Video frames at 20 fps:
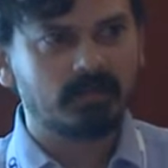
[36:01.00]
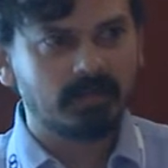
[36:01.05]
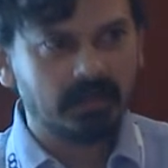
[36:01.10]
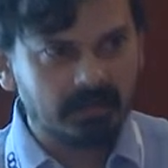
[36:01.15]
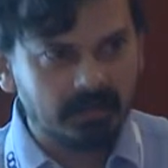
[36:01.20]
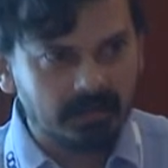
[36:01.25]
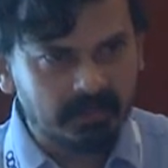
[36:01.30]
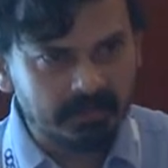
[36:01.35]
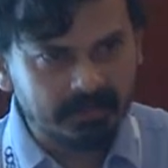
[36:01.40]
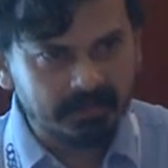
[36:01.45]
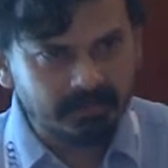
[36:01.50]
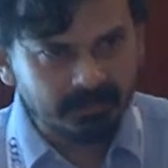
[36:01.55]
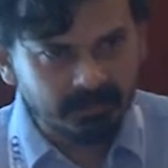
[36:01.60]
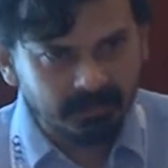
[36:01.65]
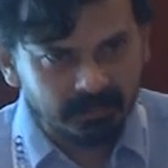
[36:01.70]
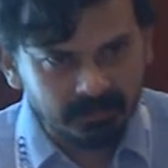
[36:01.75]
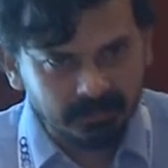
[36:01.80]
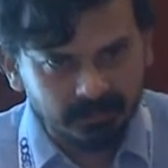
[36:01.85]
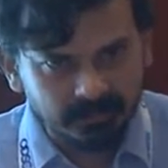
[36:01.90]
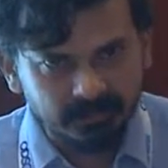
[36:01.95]
uh,
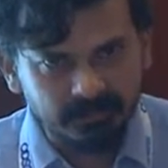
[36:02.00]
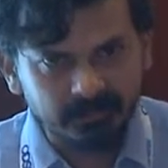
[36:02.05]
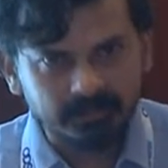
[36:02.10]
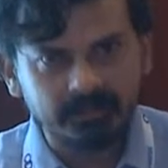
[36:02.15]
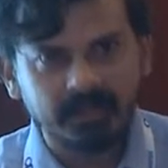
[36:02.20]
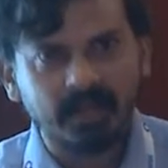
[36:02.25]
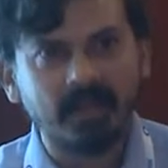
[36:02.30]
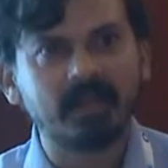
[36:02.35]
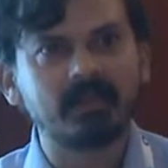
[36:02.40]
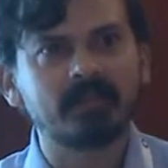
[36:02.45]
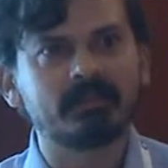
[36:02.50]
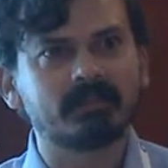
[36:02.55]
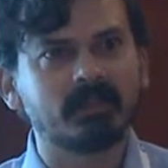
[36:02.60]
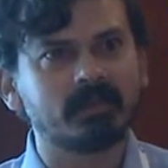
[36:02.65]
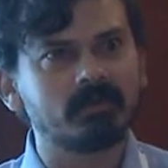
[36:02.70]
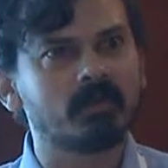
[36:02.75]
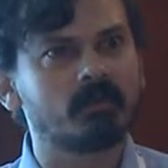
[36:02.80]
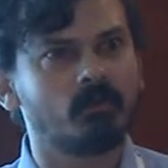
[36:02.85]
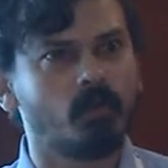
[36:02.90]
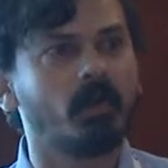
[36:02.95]
uh, health
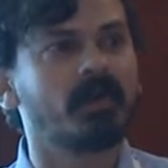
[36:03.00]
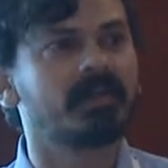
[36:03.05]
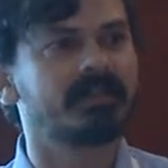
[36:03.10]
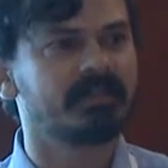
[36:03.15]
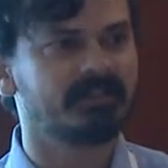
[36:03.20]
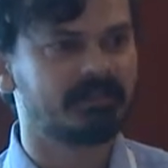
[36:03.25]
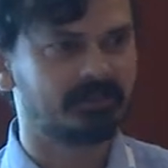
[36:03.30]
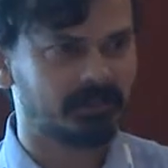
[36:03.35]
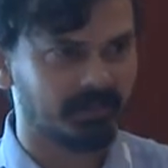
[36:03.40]
and quality